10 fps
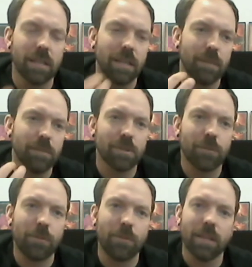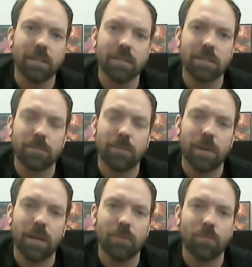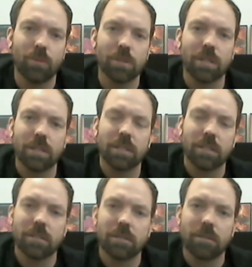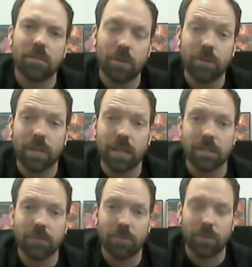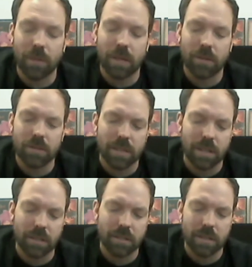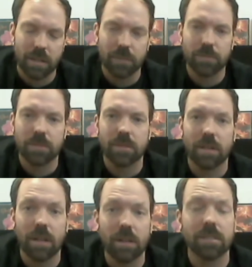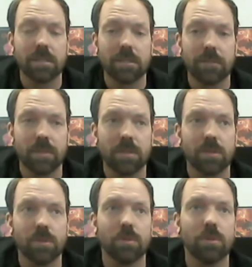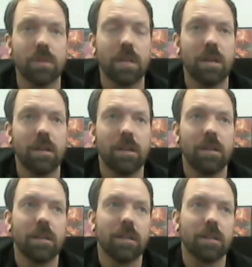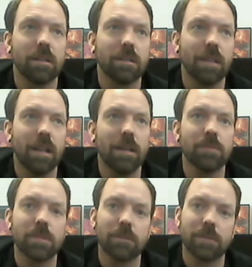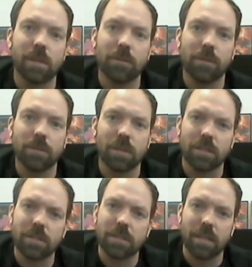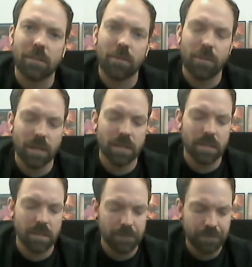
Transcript: image of things by watching at it or looking at it from the outside. It helps a lot to get a glimpse of something, to understand things,